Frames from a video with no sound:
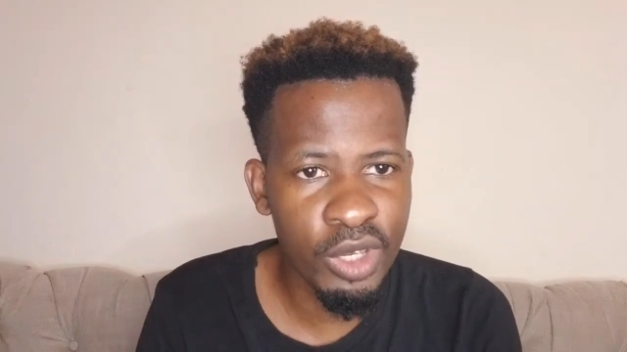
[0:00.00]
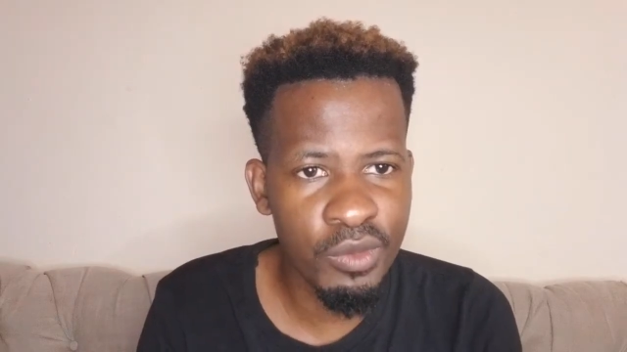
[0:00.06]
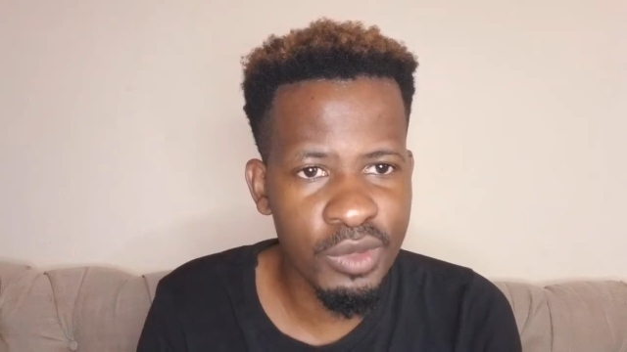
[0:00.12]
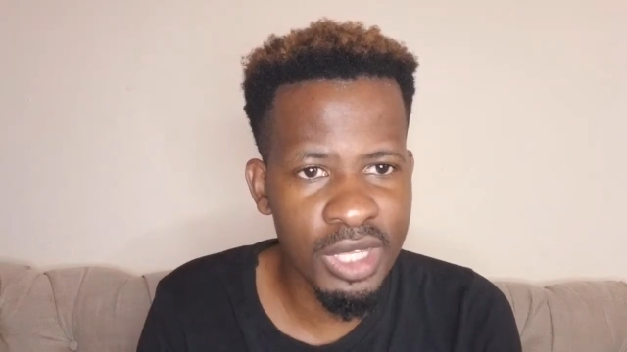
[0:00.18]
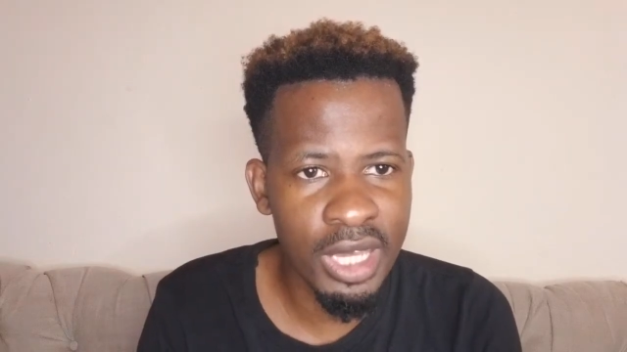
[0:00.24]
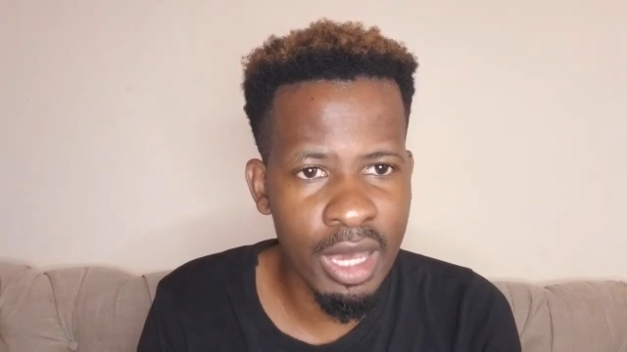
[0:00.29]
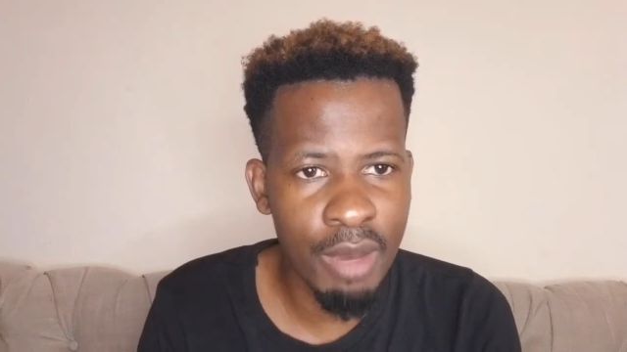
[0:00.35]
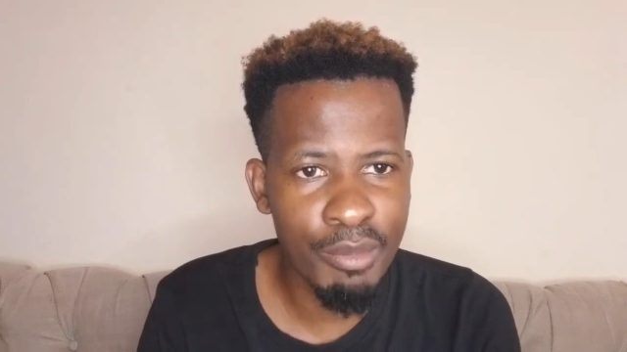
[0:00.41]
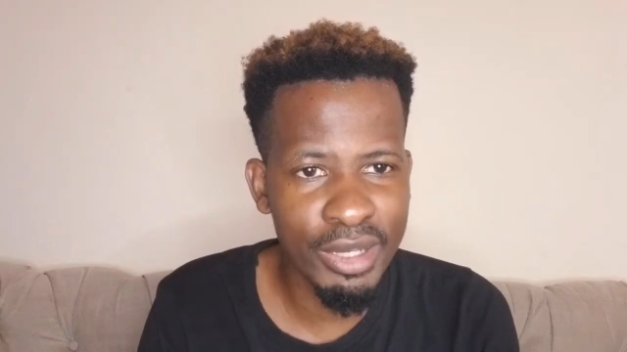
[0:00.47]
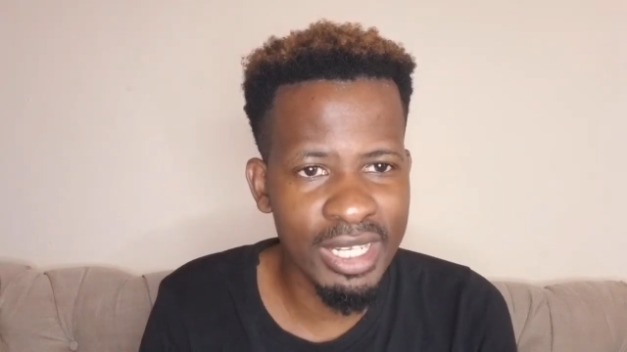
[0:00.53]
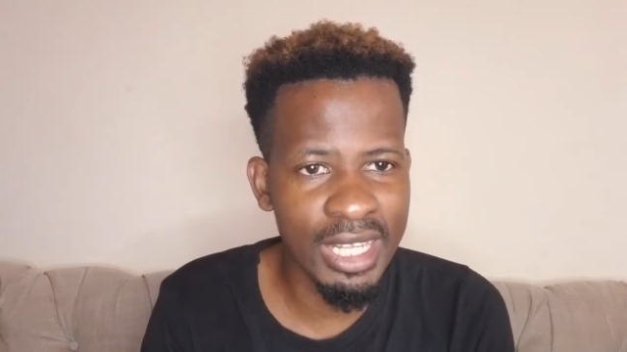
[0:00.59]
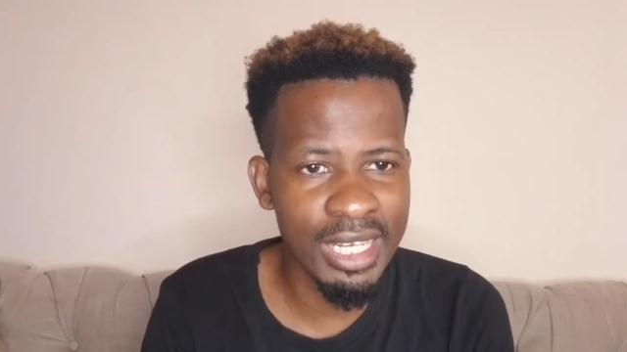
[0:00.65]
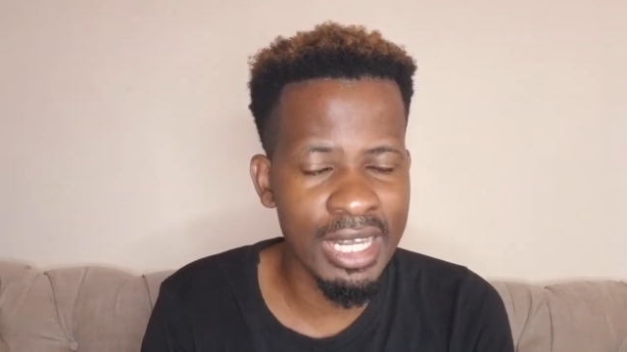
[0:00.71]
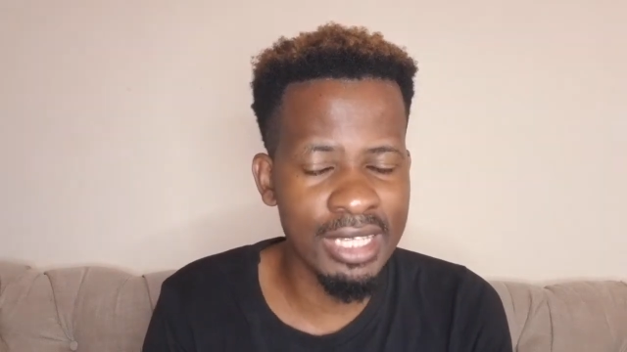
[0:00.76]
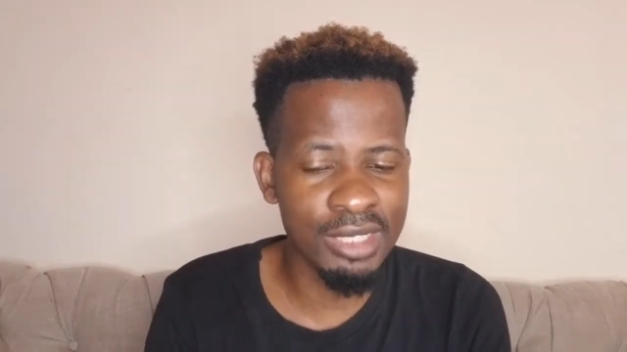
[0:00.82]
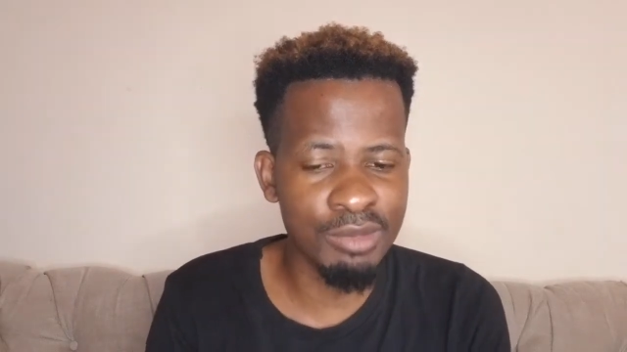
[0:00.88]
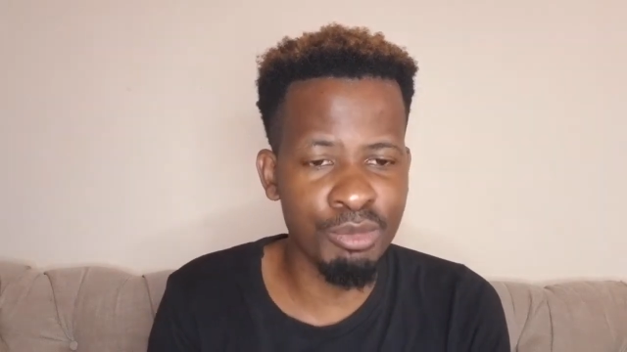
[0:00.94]
with a company that
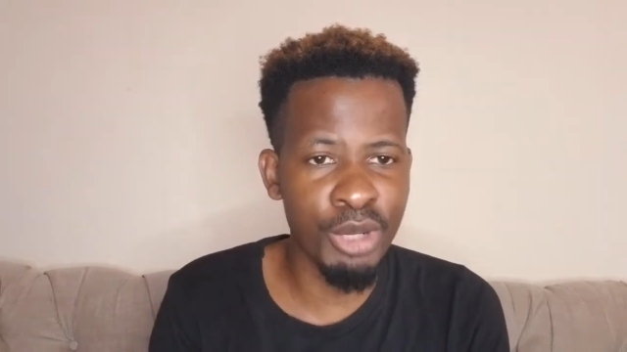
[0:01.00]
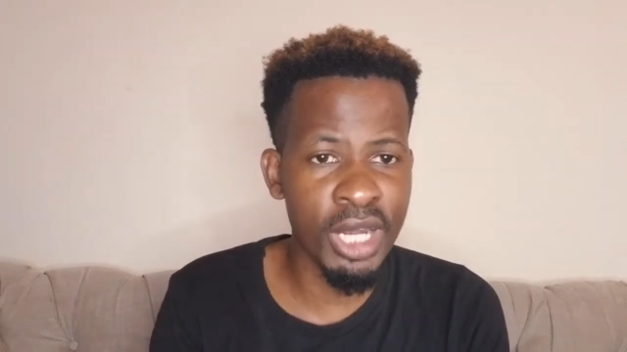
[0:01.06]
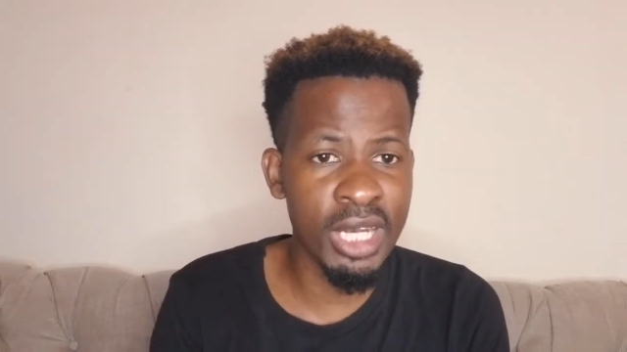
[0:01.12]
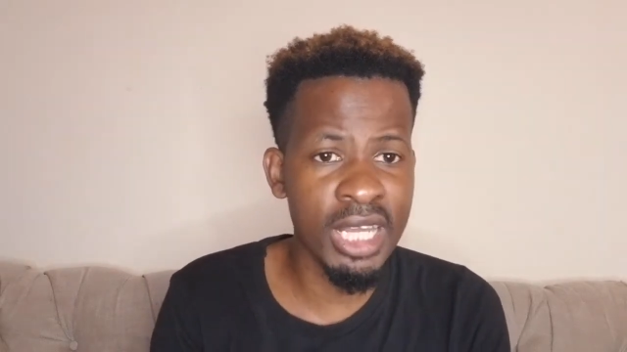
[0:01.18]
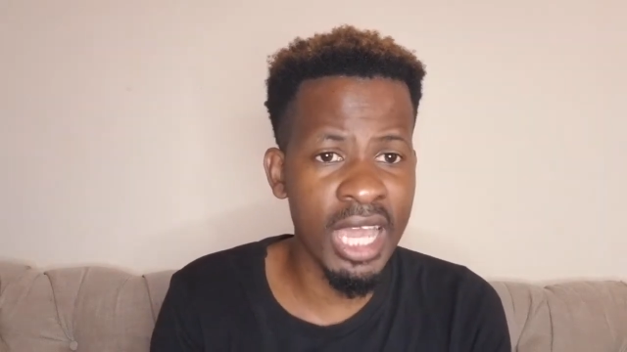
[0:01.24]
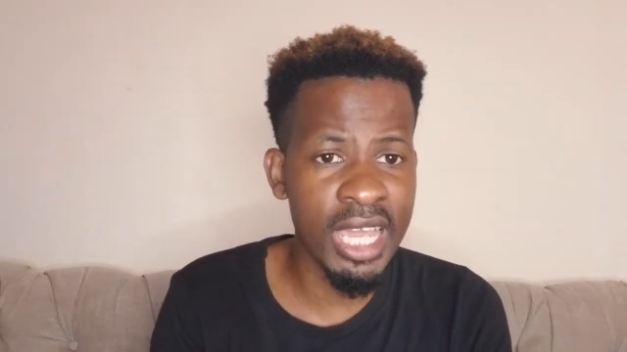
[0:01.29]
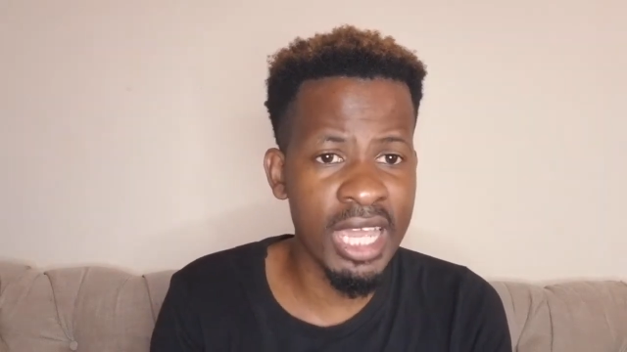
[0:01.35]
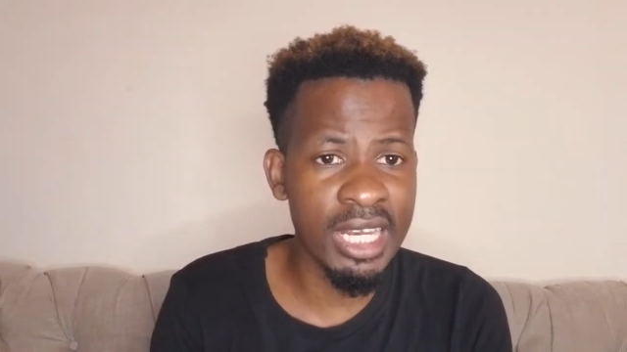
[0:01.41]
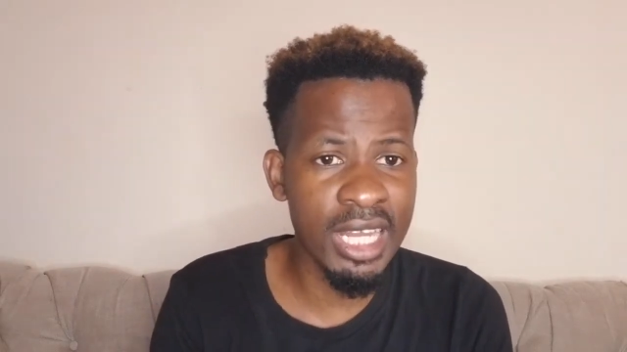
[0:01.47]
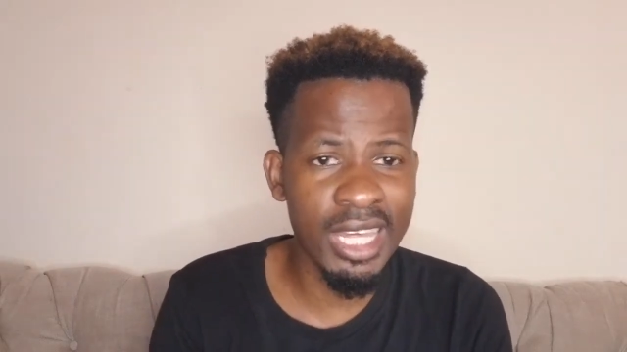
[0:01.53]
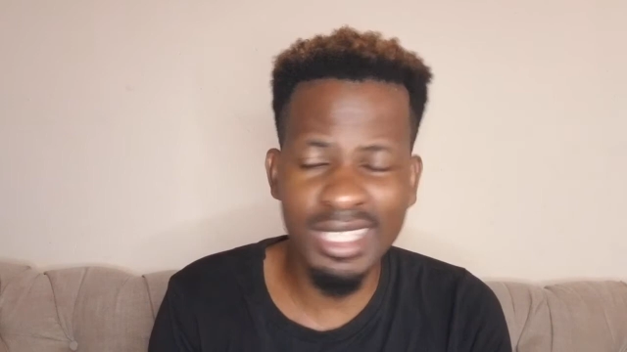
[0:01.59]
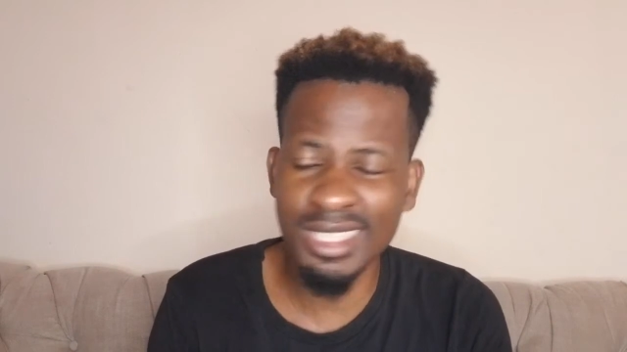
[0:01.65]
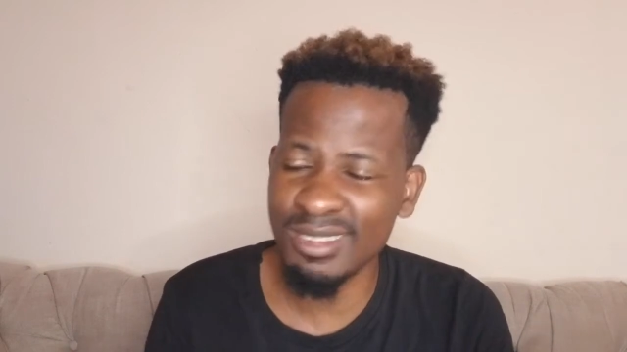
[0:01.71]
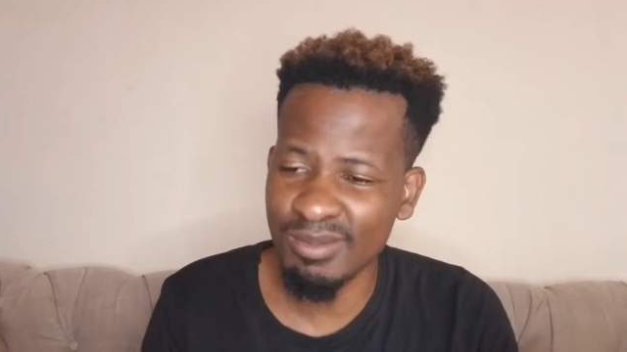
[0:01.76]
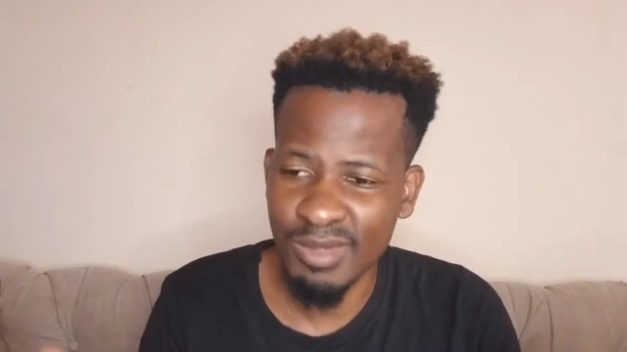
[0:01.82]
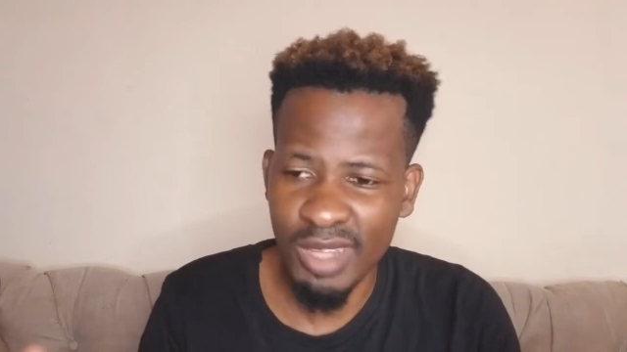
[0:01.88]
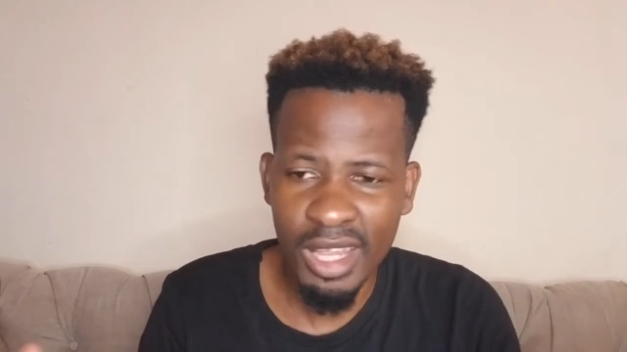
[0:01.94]
has brand guidelines,